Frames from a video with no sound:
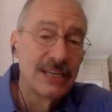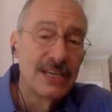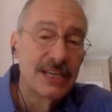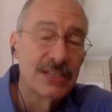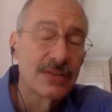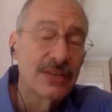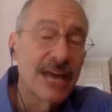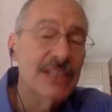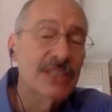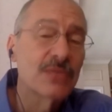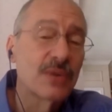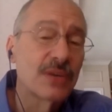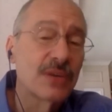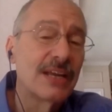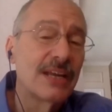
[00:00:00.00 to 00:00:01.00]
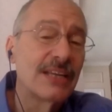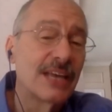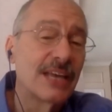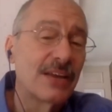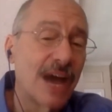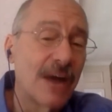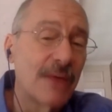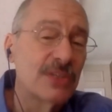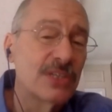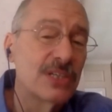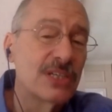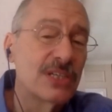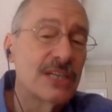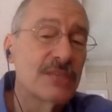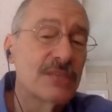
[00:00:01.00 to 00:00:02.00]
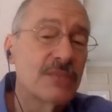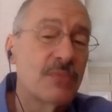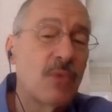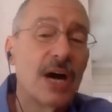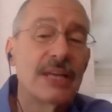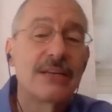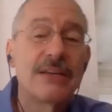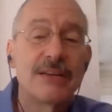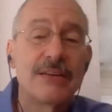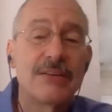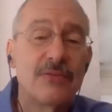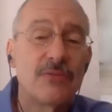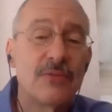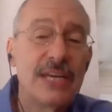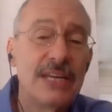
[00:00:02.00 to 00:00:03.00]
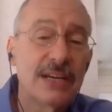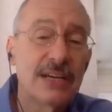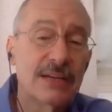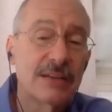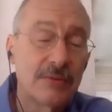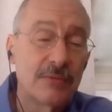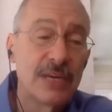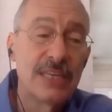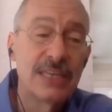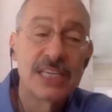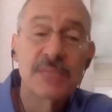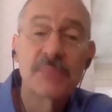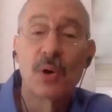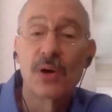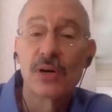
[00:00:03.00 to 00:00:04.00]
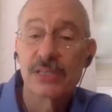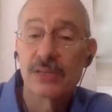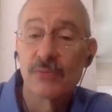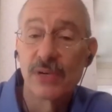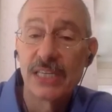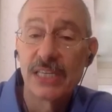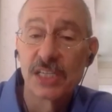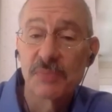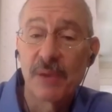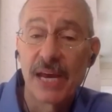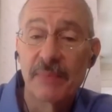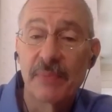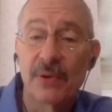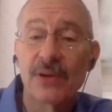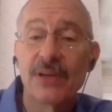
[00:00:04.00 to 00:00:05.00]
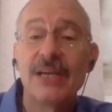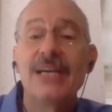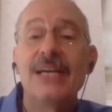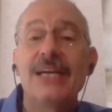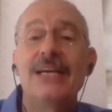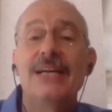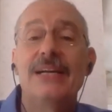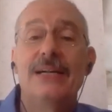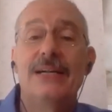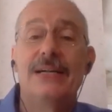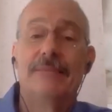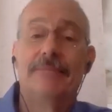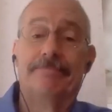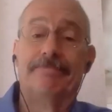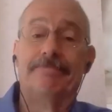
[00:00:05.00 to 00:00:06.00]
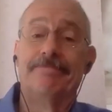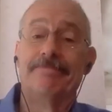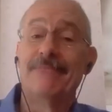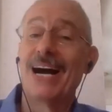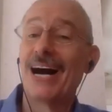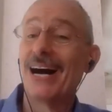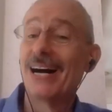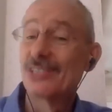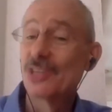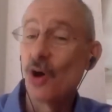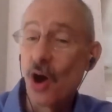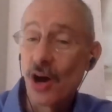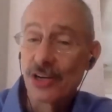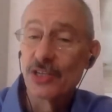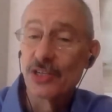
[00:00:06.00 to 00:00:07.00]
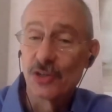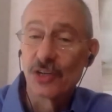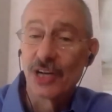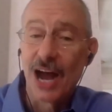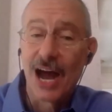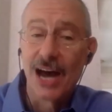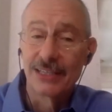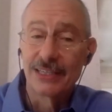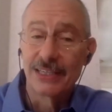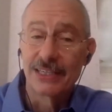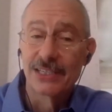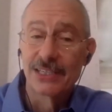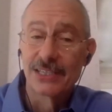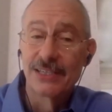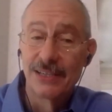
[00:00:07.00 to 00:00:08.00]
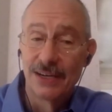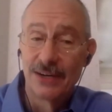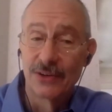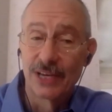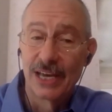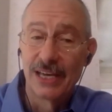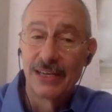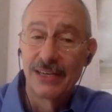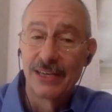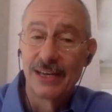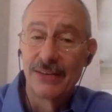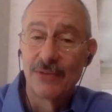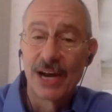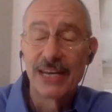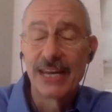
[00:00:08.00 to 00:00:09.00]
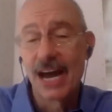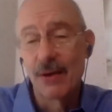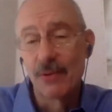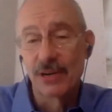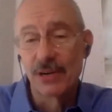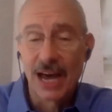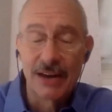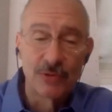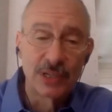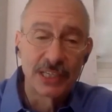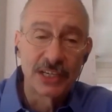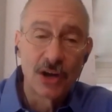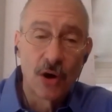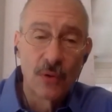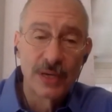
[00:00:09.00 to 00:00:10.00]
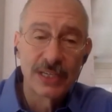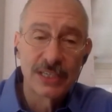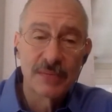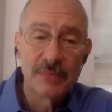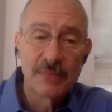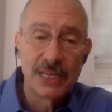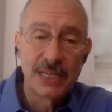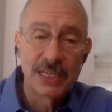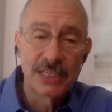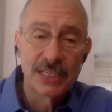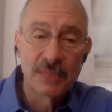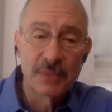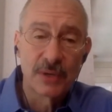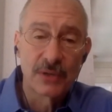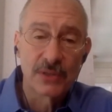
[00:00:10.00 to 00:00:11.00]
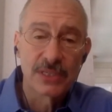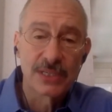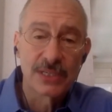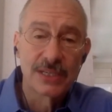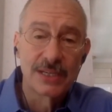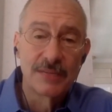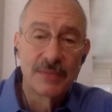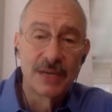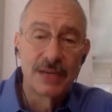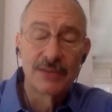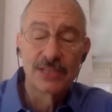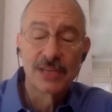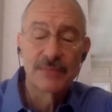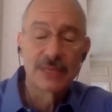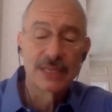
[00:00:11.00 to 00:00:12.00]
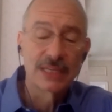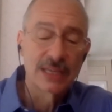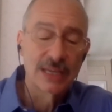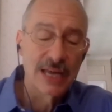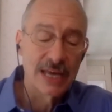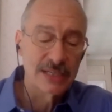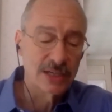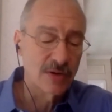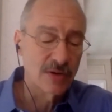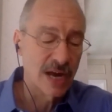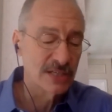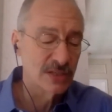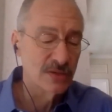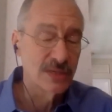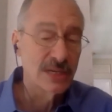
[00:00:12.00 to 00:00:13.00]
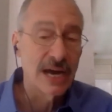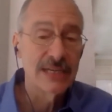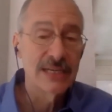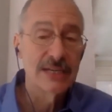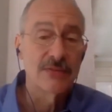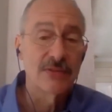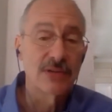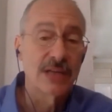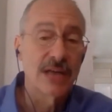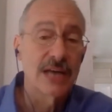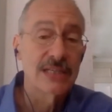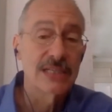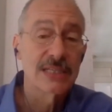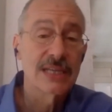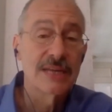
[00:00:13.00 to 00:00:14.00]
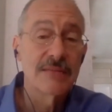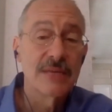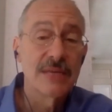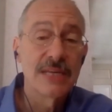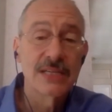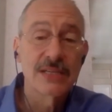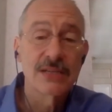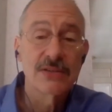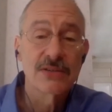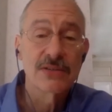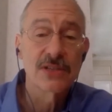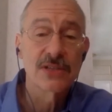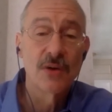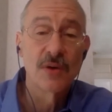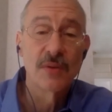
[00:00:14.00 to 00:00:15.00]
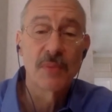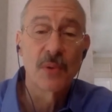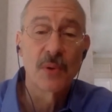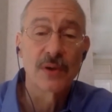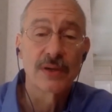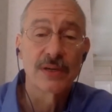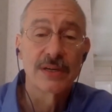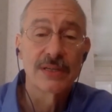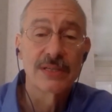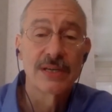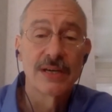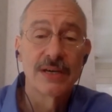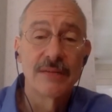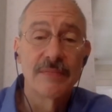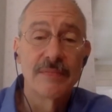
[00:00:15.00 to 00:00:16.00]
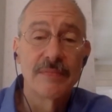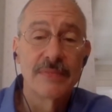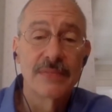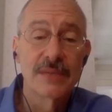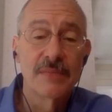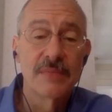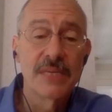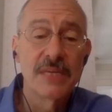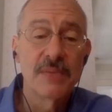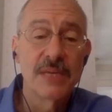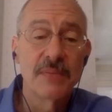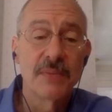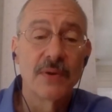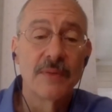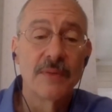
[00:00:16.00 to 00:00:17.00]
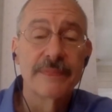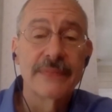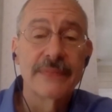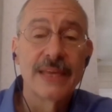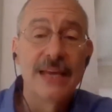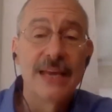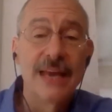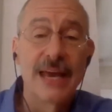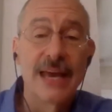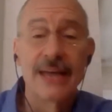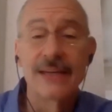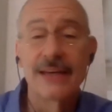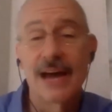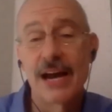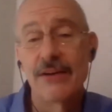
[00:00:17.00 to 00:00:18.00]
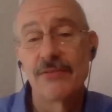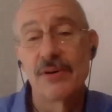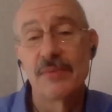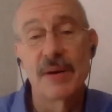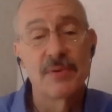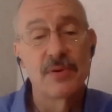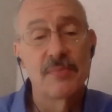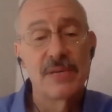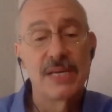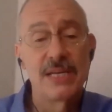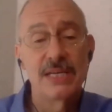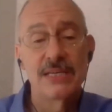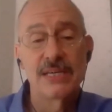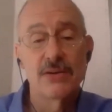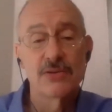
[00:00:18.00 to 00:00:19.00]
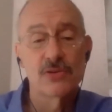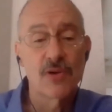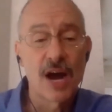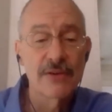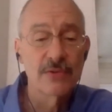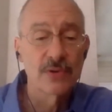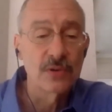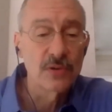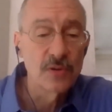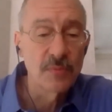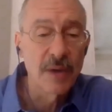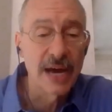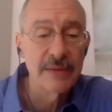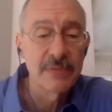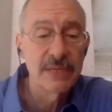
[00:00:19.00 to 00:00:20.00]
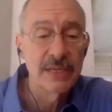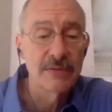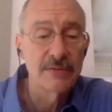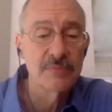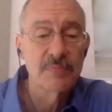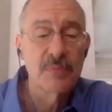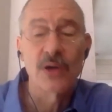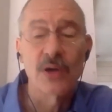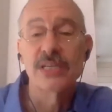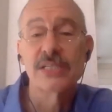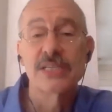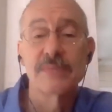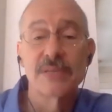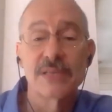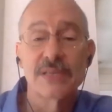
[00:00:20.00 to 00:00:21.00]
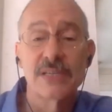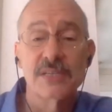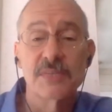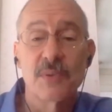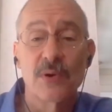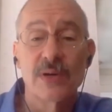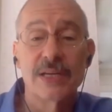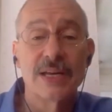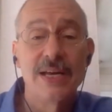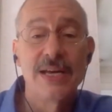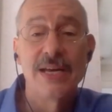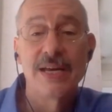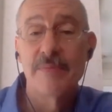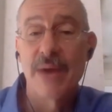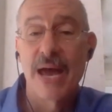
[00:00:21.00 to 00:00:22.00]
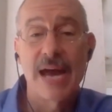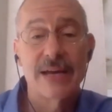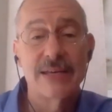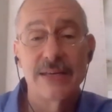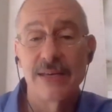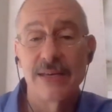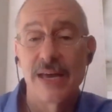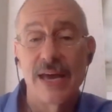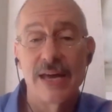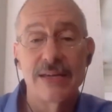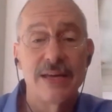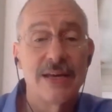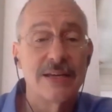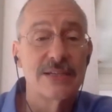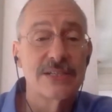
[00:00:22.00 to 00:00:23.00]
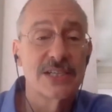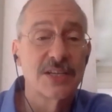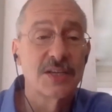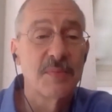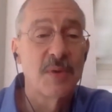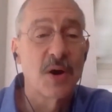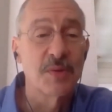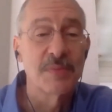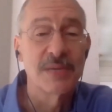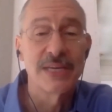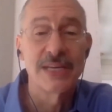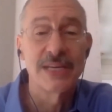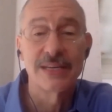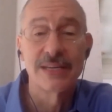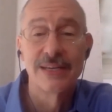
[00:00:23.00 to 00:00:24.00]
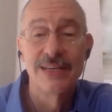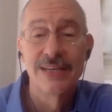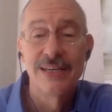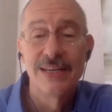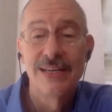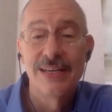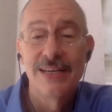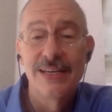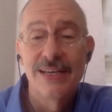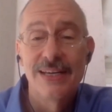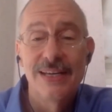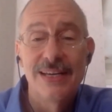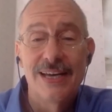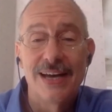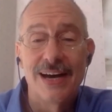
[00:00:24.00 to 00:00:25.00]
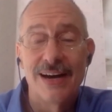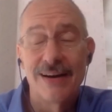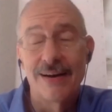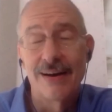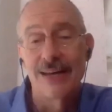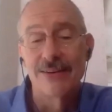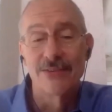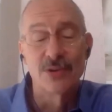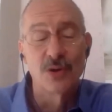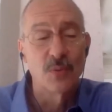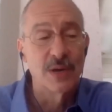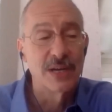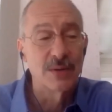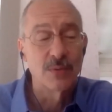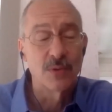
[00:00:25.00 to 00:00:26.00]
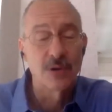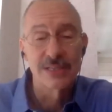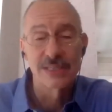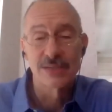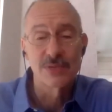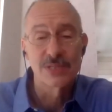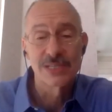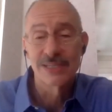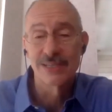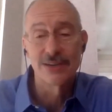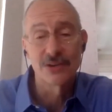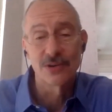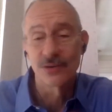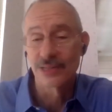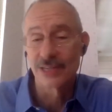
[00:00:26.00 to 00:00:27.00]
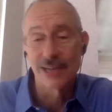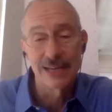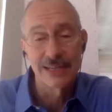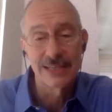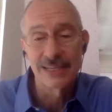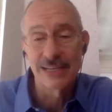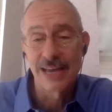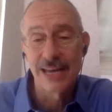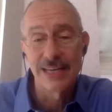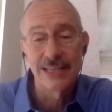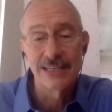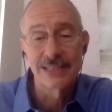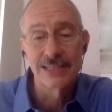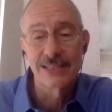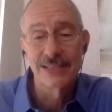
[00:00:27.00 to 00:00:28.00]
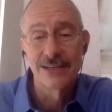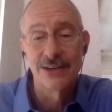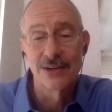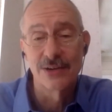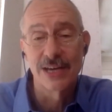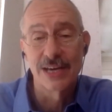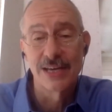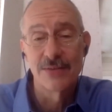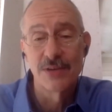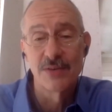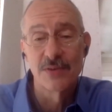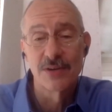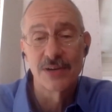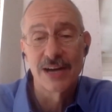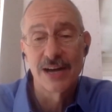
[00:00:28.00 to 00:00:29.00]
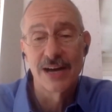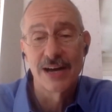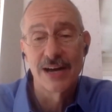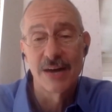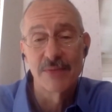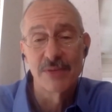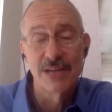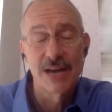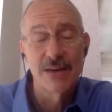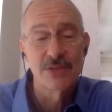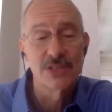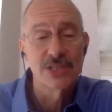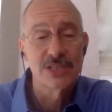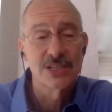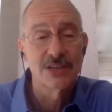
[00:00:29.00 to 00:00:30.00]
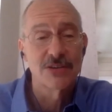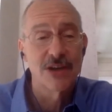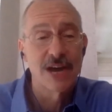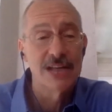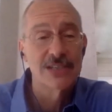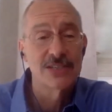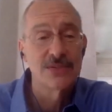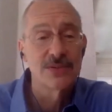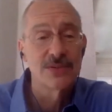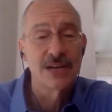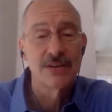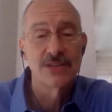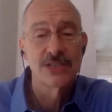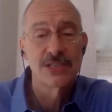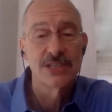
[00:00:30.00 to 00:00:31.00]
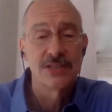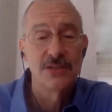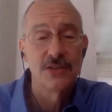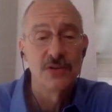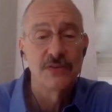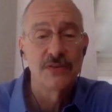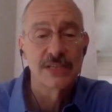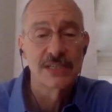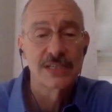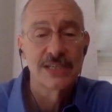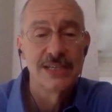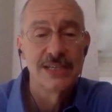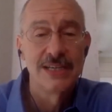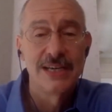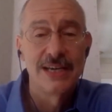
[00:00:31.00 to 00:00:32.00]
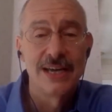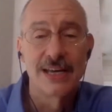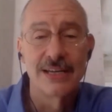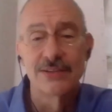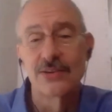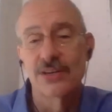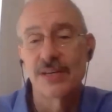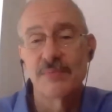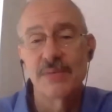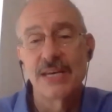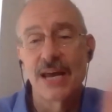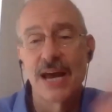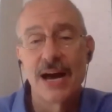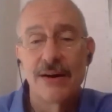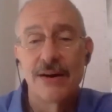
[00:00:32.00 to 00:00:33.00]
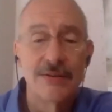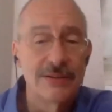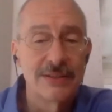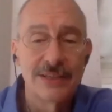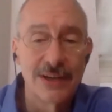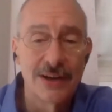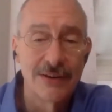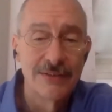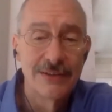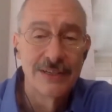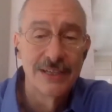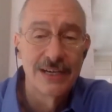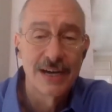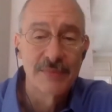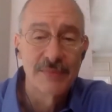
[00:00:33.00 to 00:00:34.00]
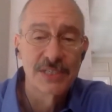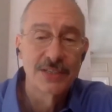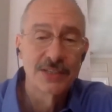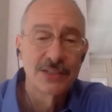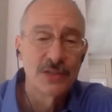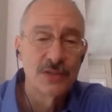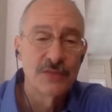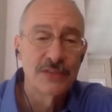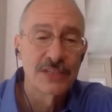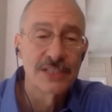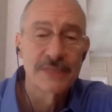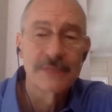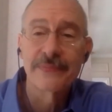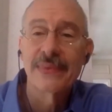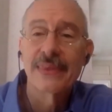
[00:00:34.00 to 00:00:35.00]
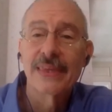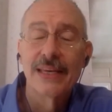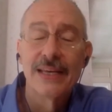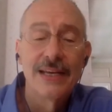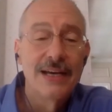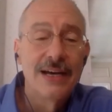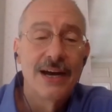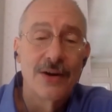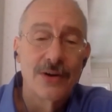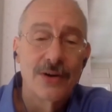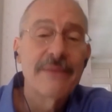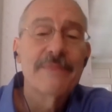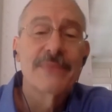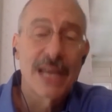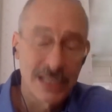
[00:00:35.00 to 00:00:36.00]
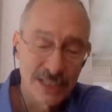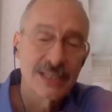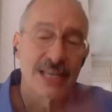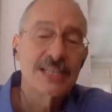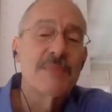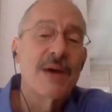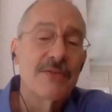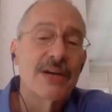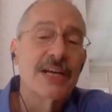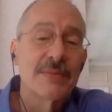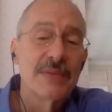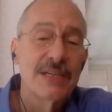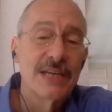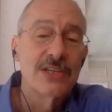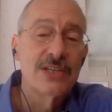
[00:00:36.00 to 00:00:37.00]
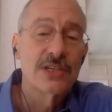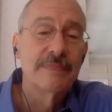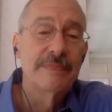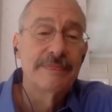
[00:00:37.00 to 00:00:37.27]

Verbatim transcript: So that's what that I would suggest. One, read, read these books, read this paper, uh, talk to your colleagues. Okay, uh, right now we're not really going to meetings in person, but something that as a grad student I didn't realize is that meetings are so important to, to meet people and I remember meeting Dale Tronrud, who might be a participant this morning, back at an Asilomar meeting. Uh, I don't know when it was. It was in the early 1980s. Okay, we were. I, I'm an, I was just a grad student. I was just a doofus, and look at me now. You know, I'm still a doofus. Okay, that's that's my recommendation.